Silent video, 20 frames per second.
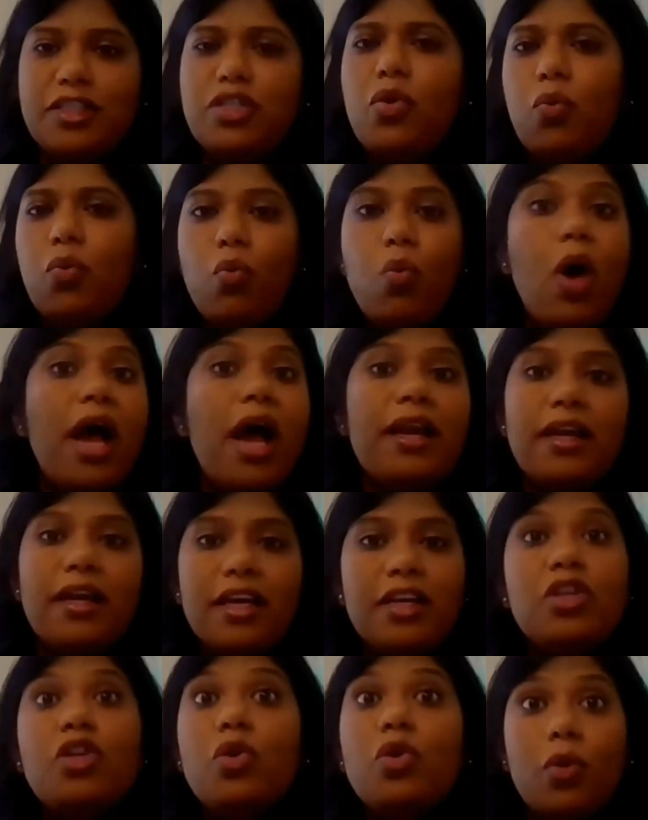So, what,
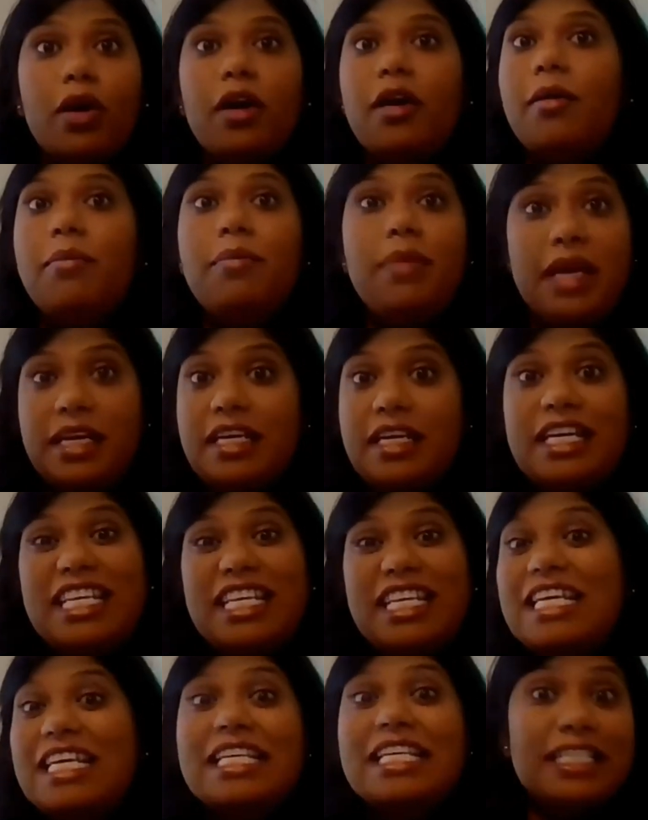in your
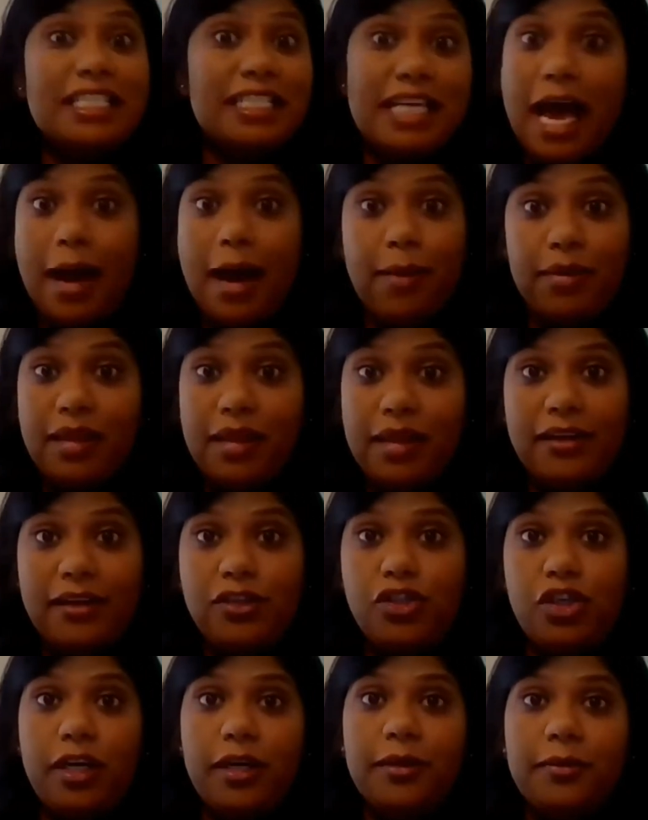opinion, is
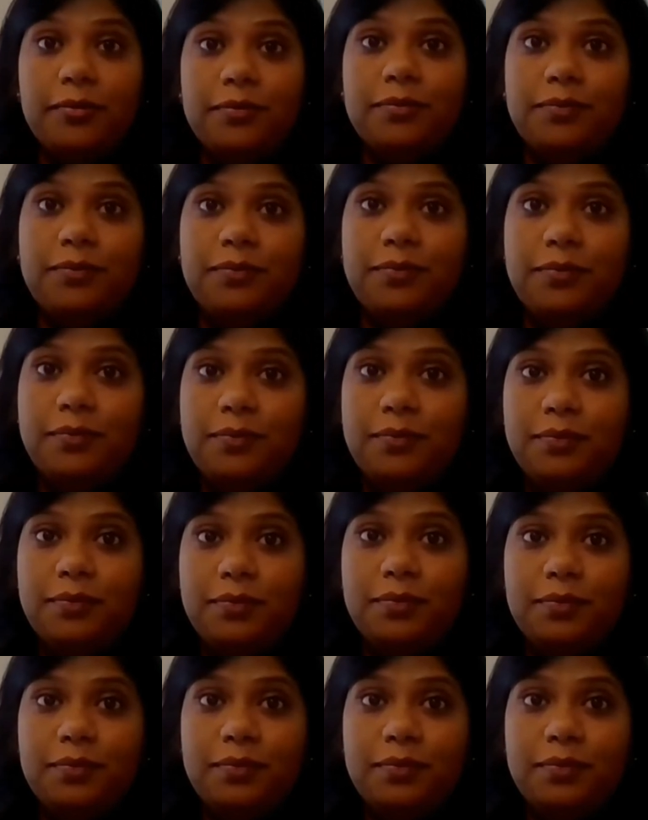Appalachia? Mm-hmm.